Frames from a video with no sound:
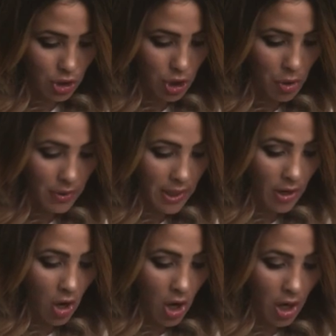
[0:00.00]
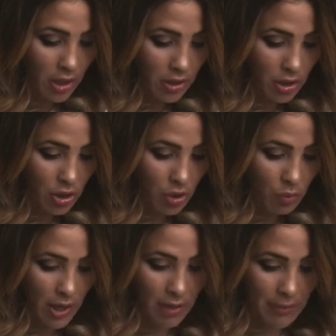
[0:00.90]
sewing it on, you
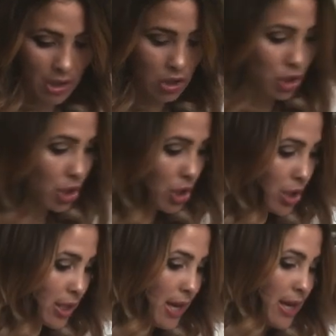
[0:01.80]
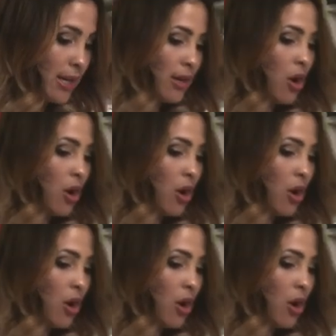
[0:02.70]
want to make sure that